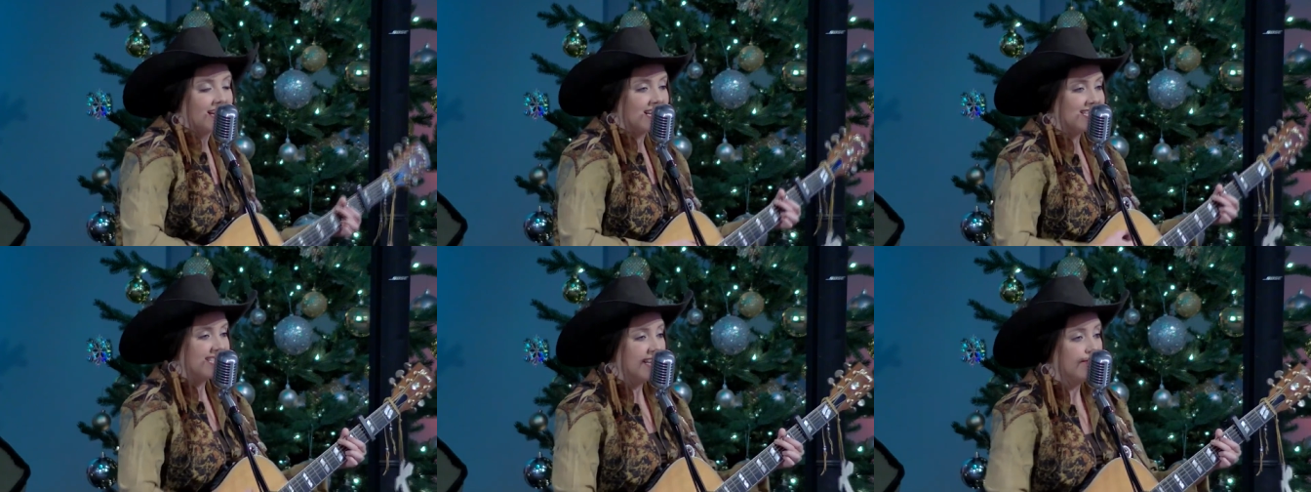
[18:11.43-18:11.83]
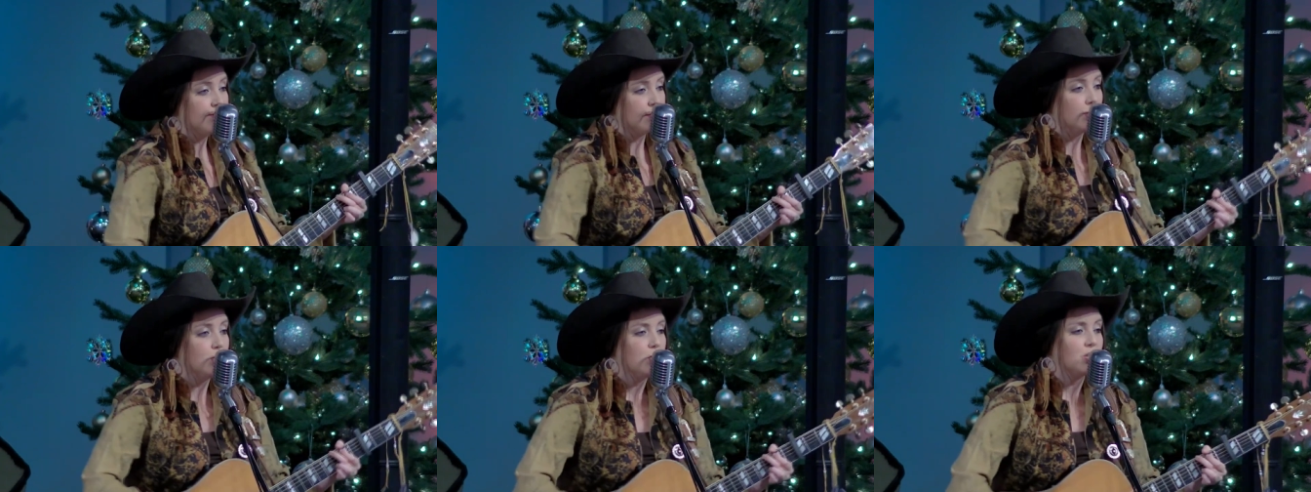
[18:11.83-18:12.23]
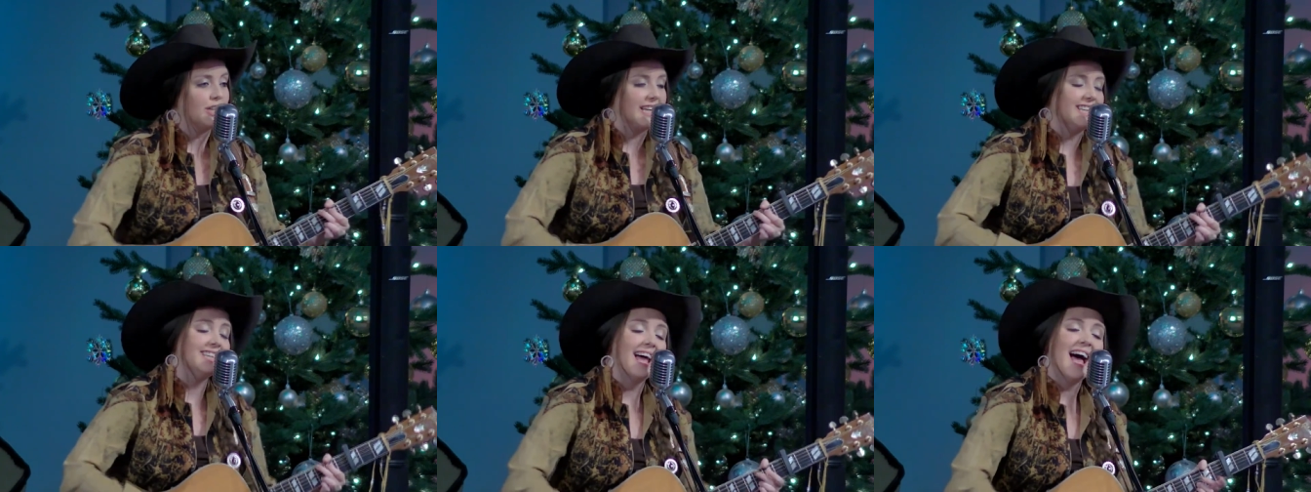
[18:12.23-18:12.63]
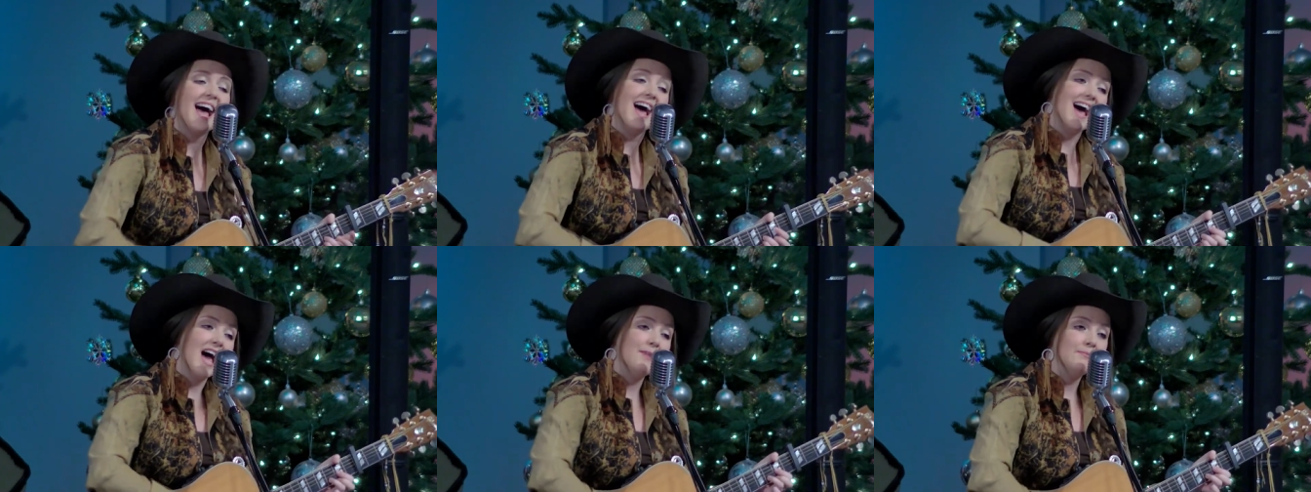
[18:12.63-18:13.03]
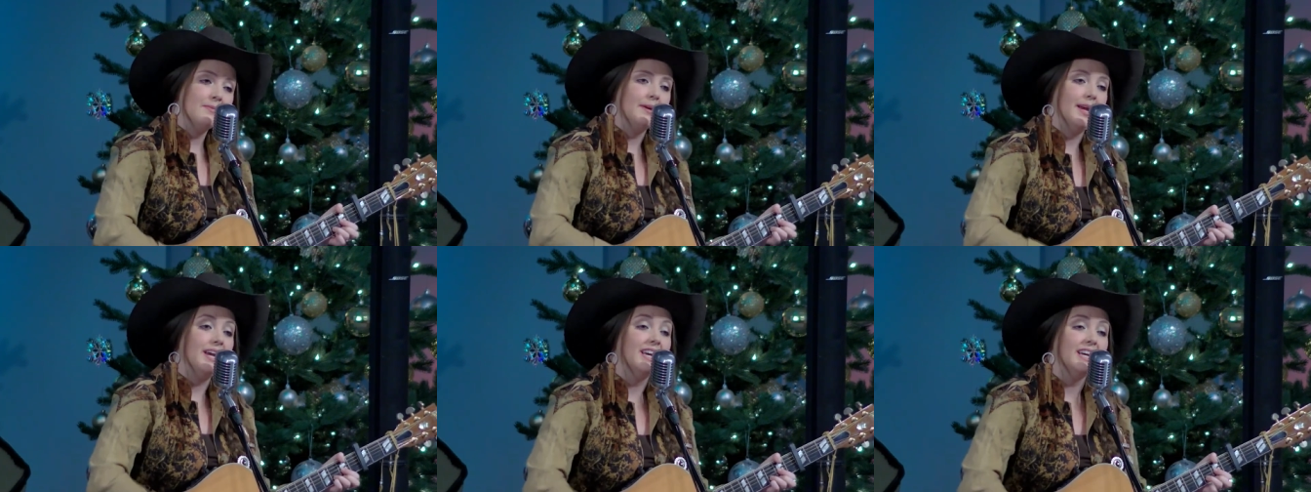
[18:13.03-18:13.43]
Cause if you're looking at
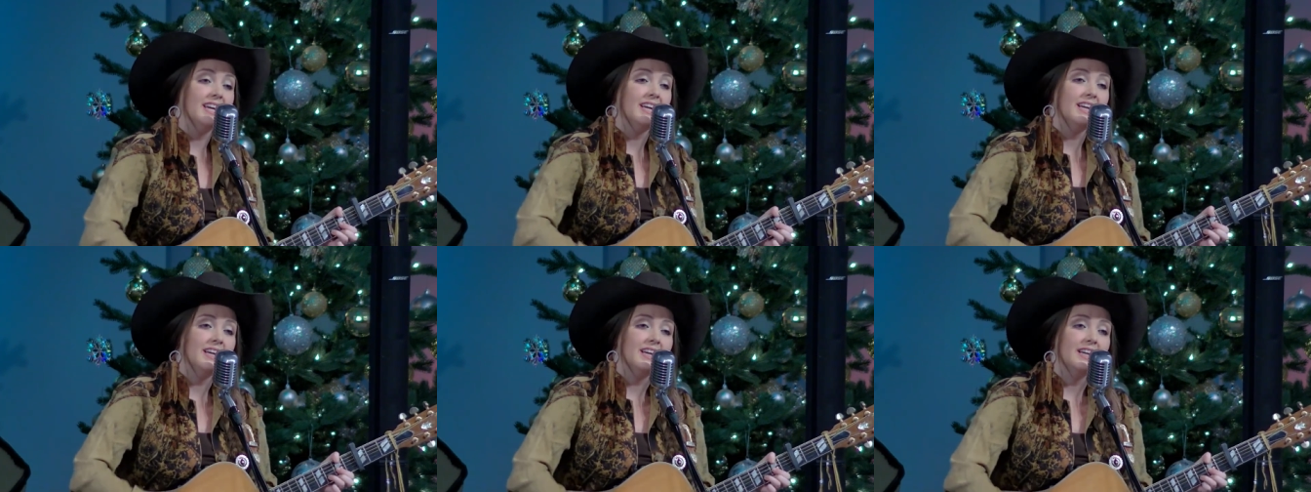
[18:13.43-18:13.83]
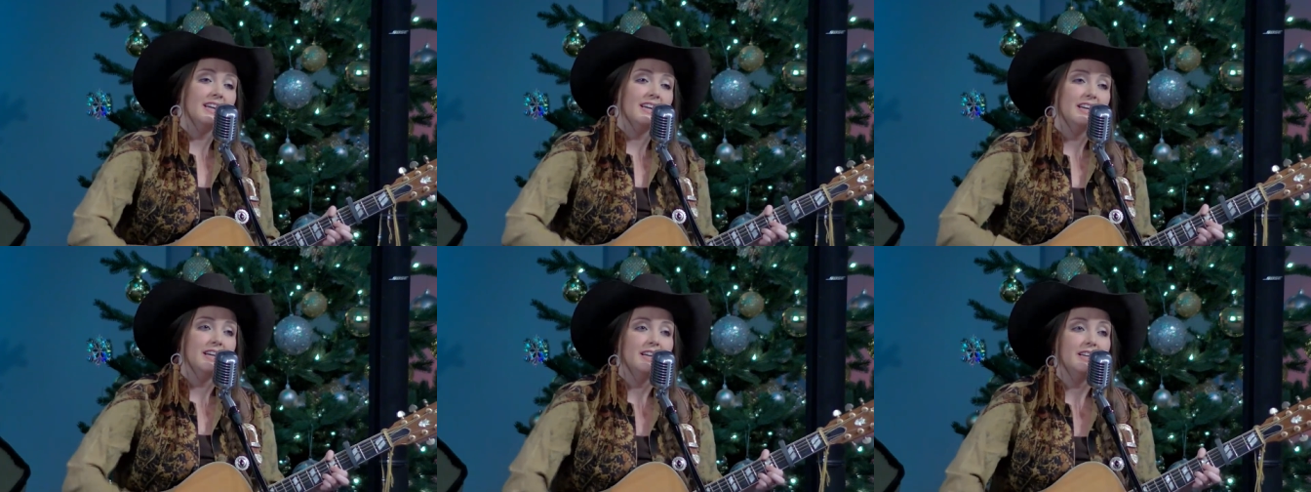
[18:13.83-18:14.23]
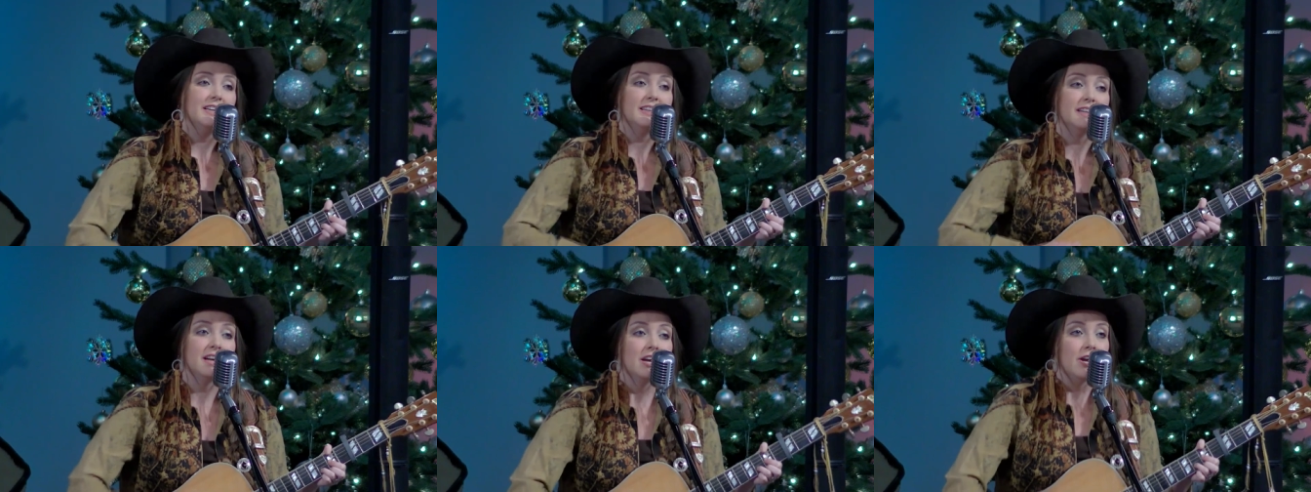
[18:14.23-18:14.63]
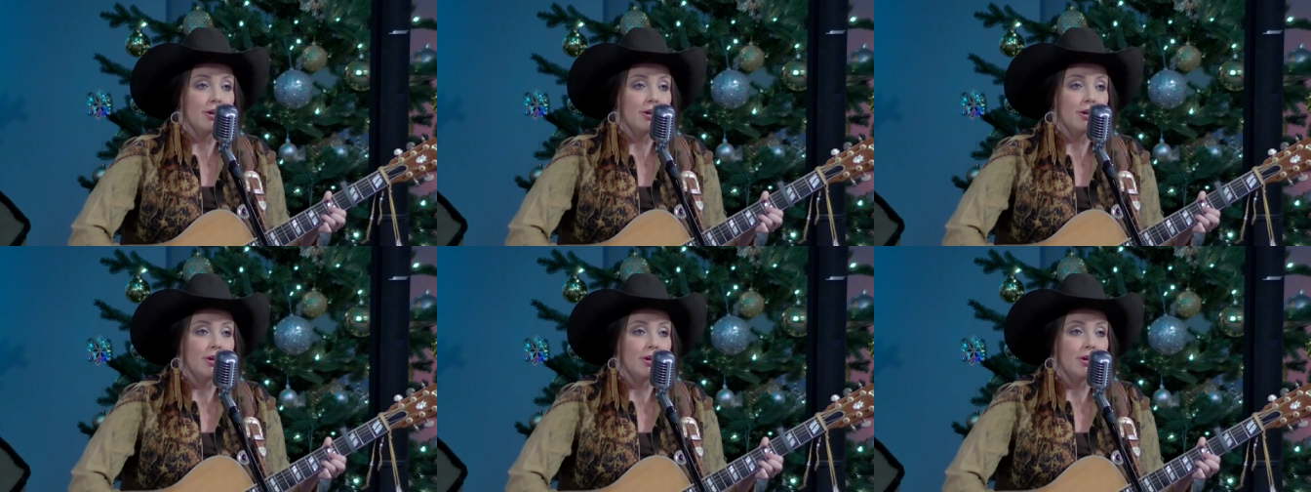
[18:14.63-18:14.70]
me,